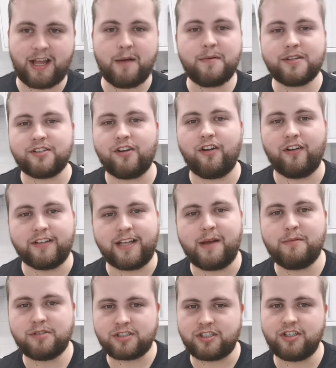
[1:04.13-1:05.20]
it was alright, it
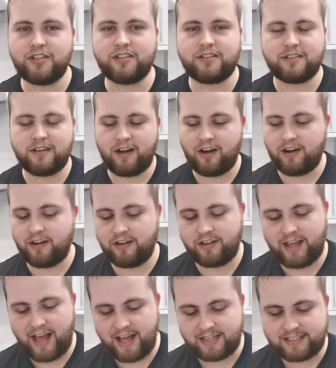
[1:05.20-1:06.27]
was good, I
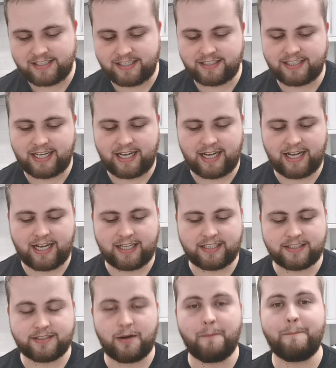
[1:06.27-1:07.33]
ate it,
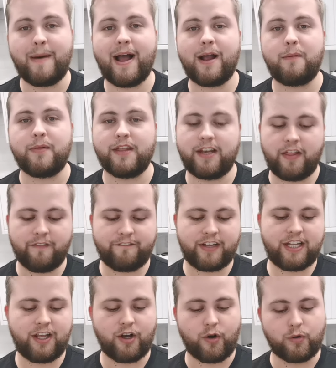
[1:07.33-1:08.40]
and I'm back with another
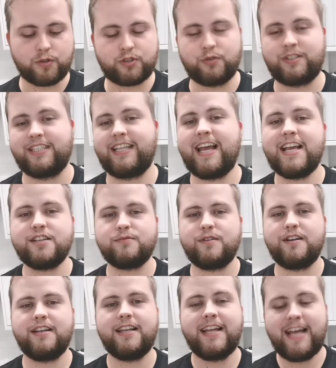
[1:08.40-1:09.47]
video. So today's
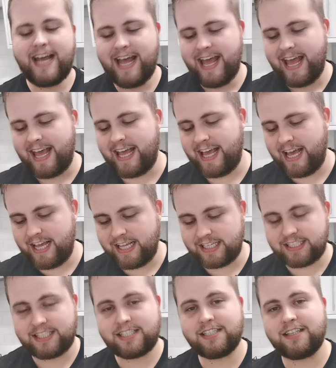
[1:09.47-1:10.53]
one
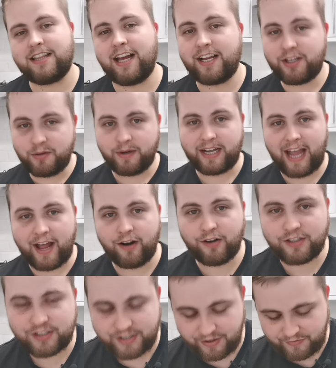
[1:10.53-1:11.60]
is, thank you again
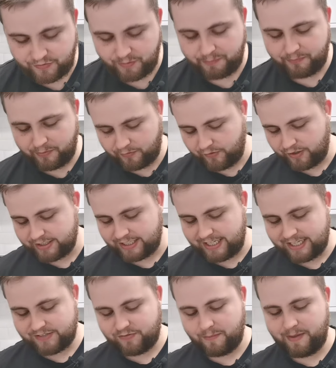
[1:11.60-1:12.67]
Oscar for providing
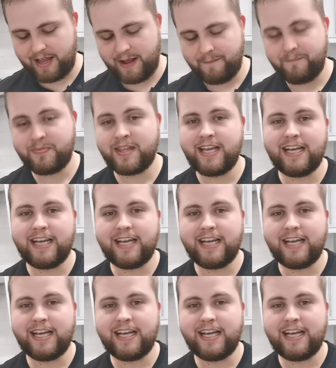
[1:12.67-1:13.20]
this for me,